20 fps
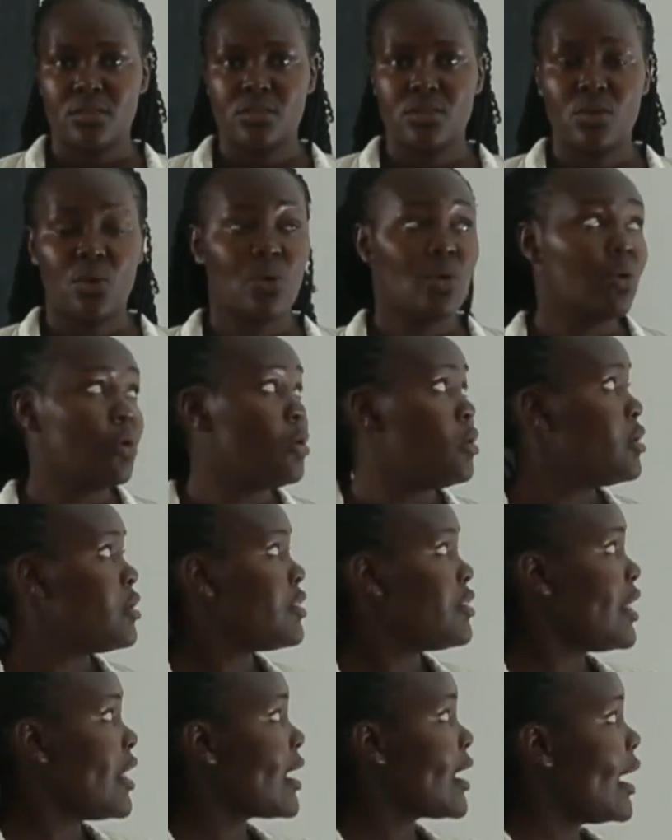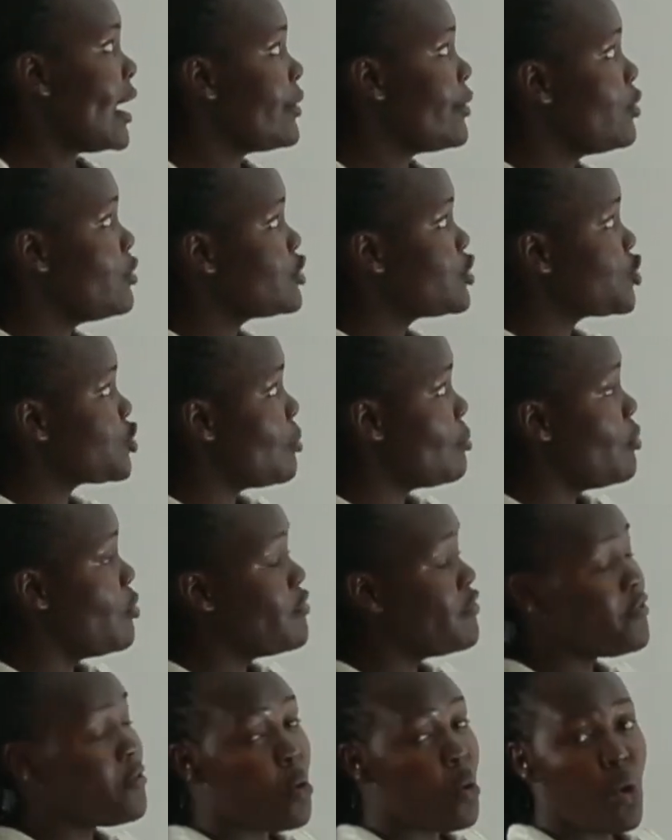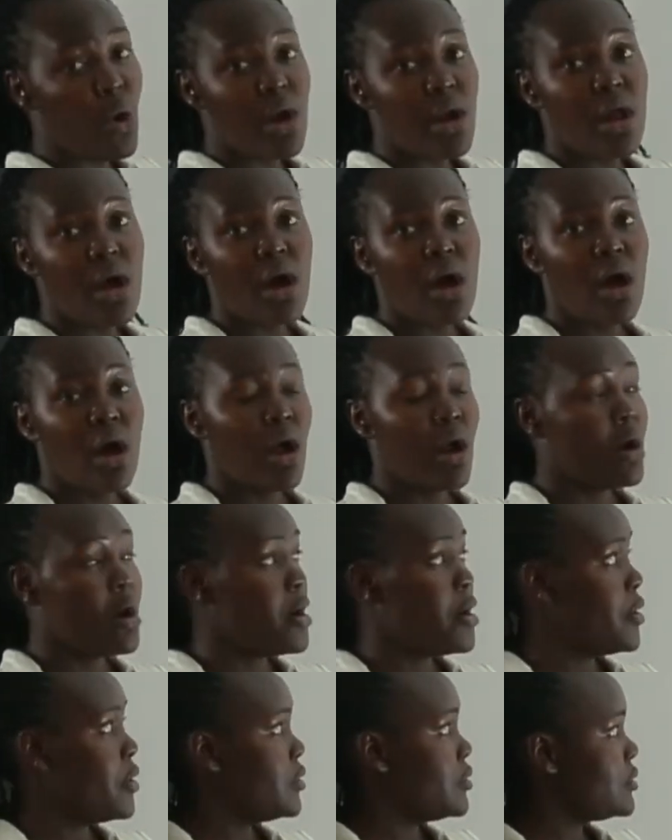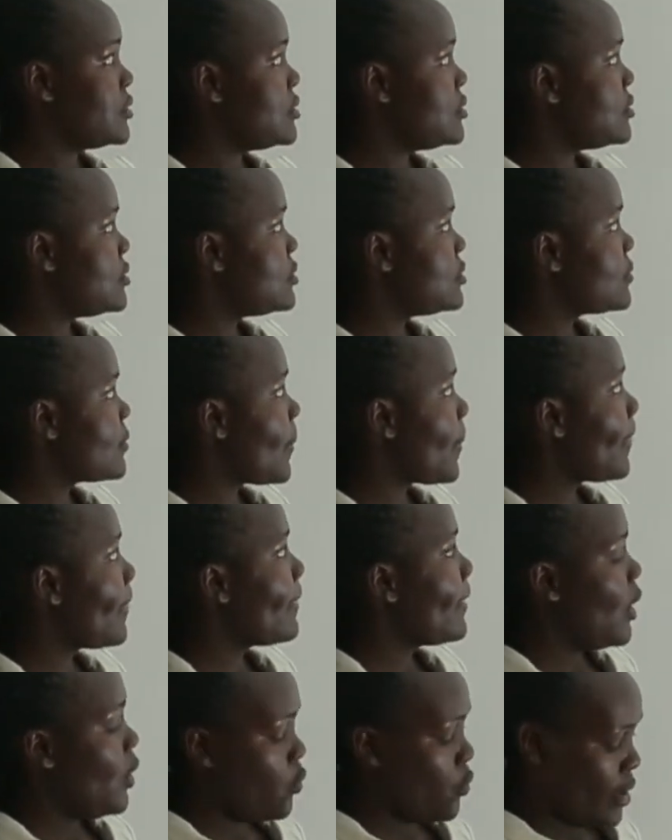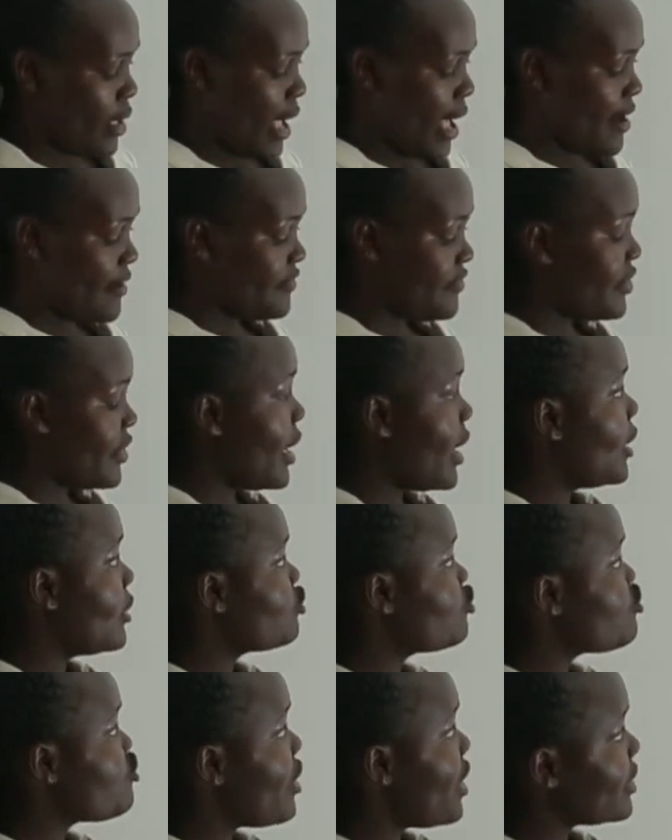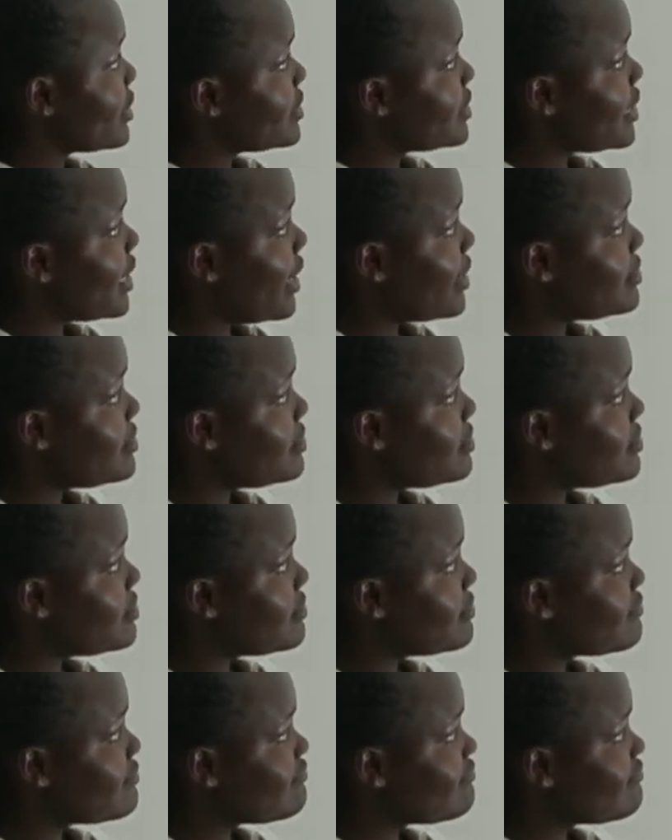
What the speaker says: So they can also move on roads. We have the tractors.